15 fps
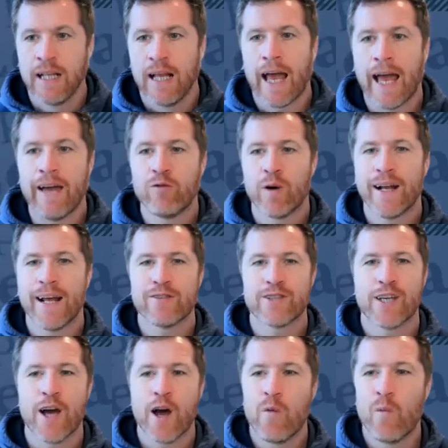Hey everyone, how's it
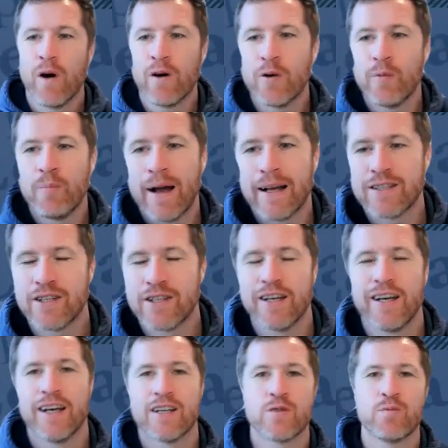going? Welcome back
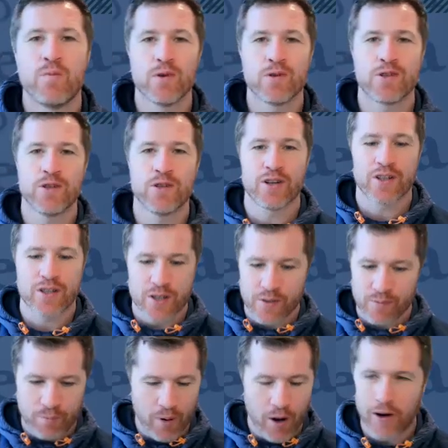to a Sports Talks
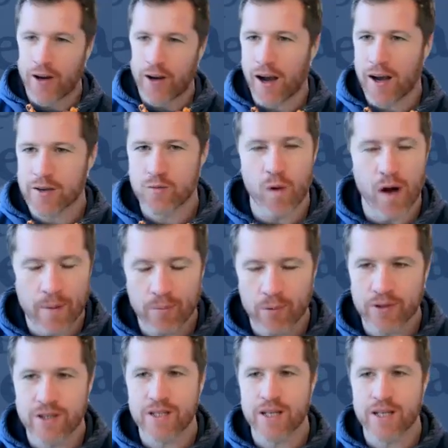podcast whiteboard